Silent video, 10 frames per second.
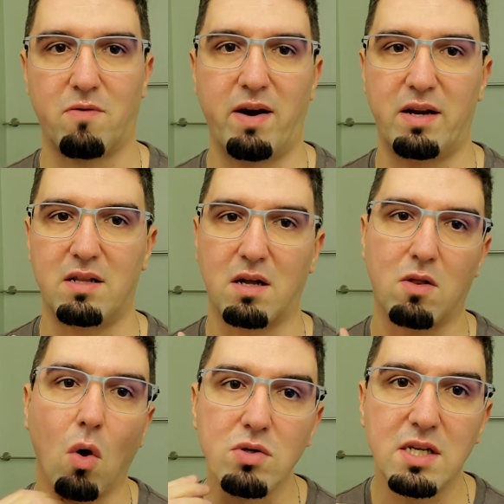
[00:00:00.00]
providing the
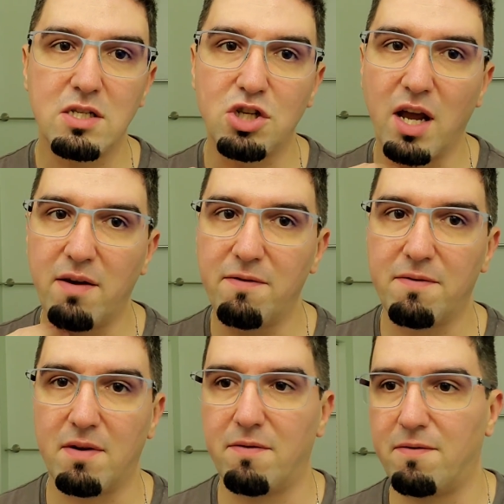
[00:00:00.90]
closest
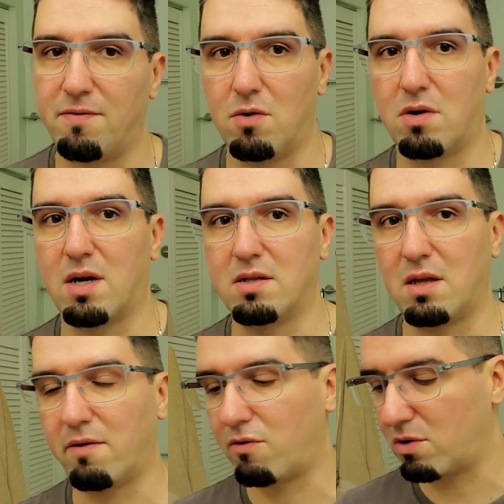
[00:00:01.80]
shave if you're
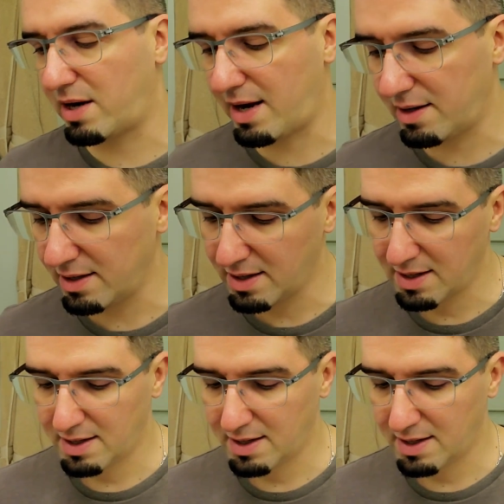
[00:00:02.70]
hunting for that,